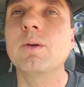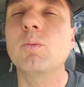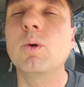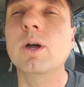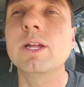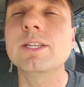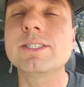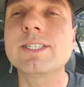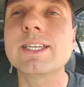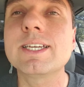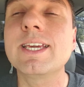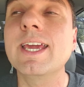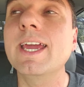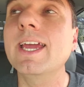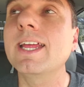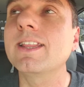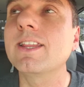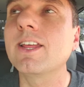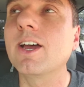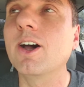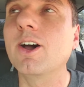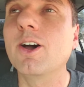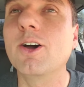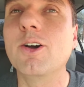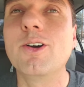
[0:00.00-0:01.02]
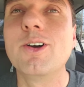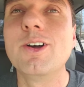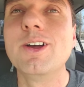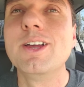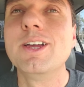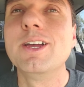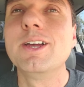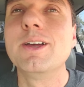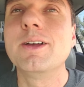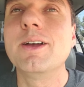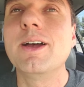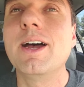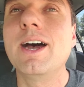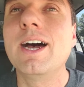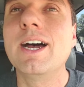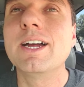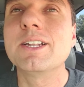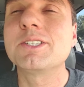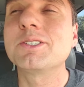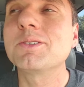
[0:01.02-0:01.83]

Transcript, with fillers: Once again though, uh,